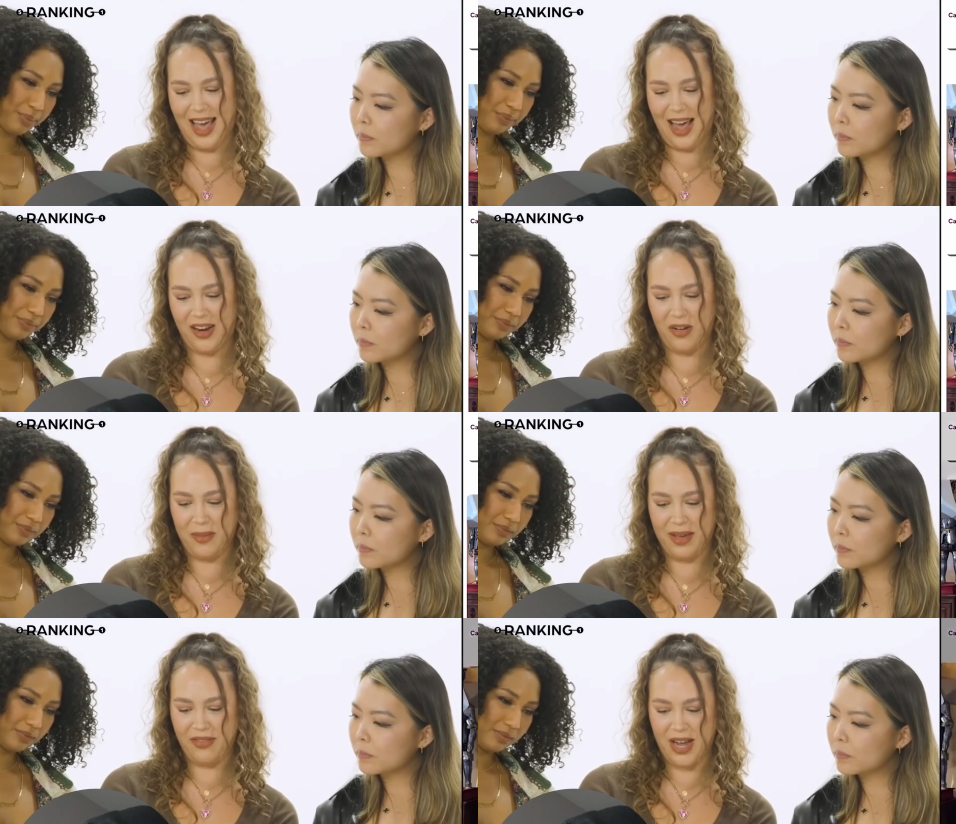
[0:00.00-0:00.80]
Speaker 1: had all
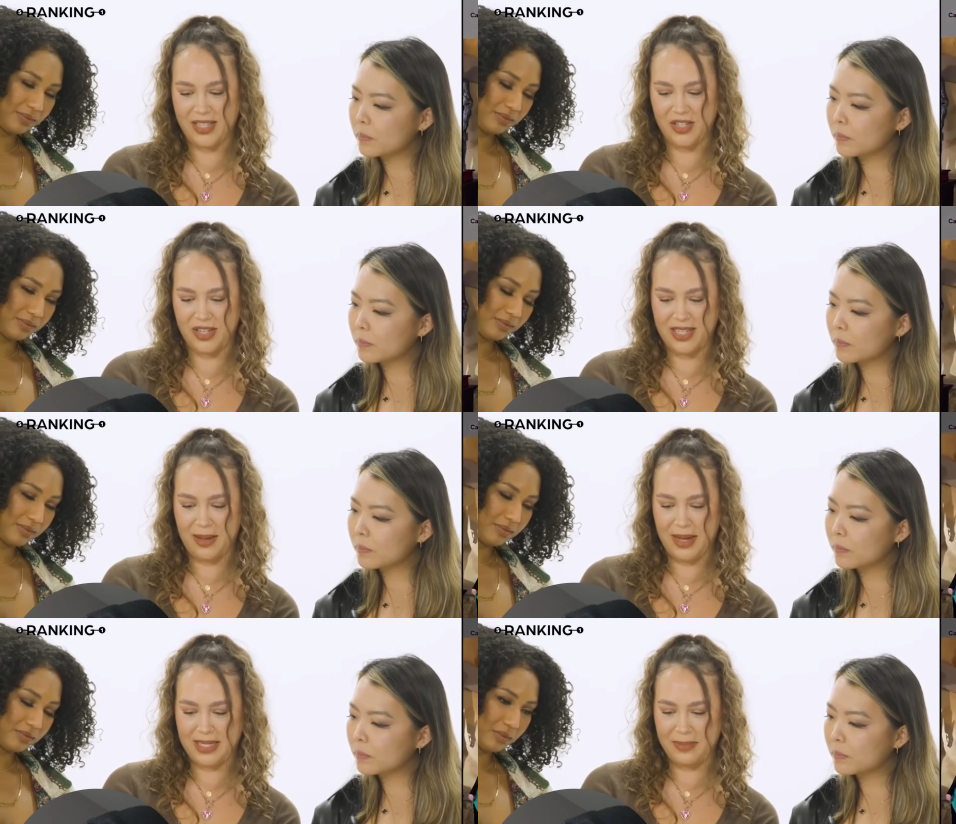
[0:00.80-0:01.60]
my friends dressed
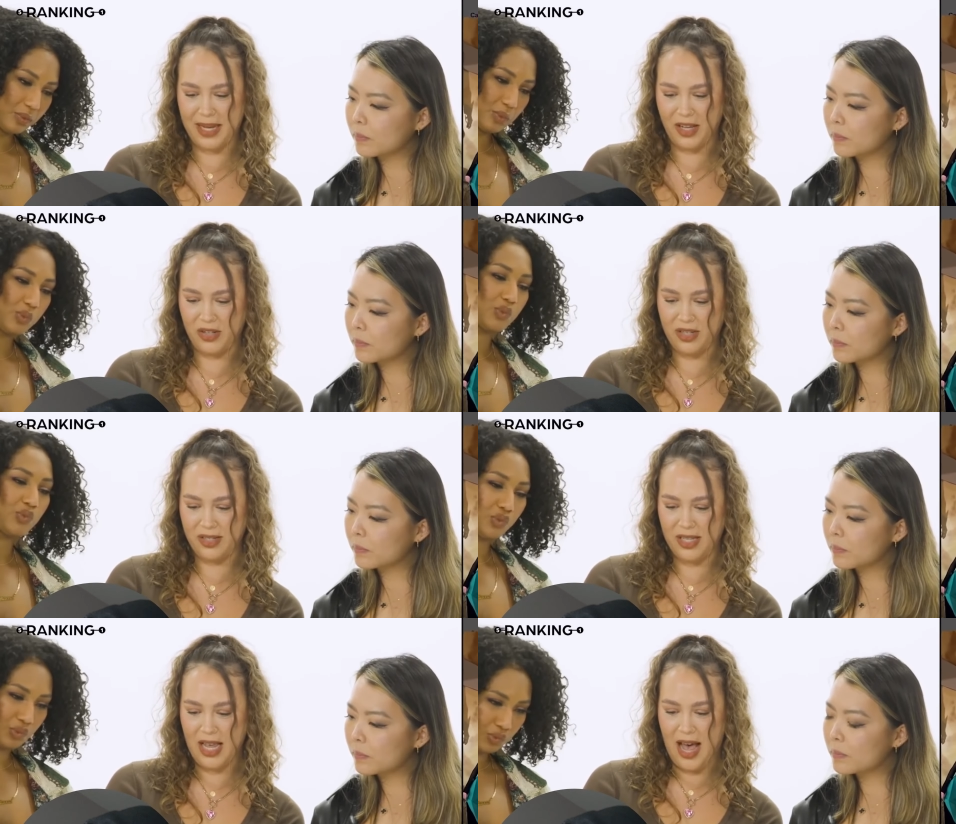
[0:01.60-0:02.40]
up as
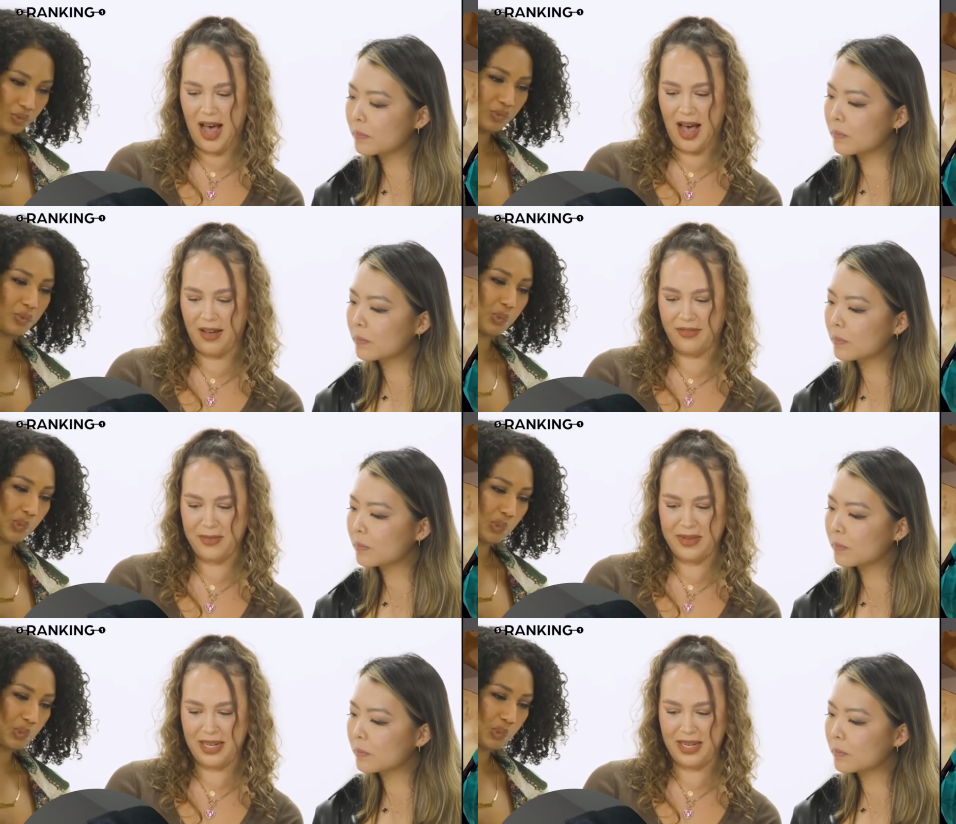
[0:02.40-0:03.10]
pickles uh, for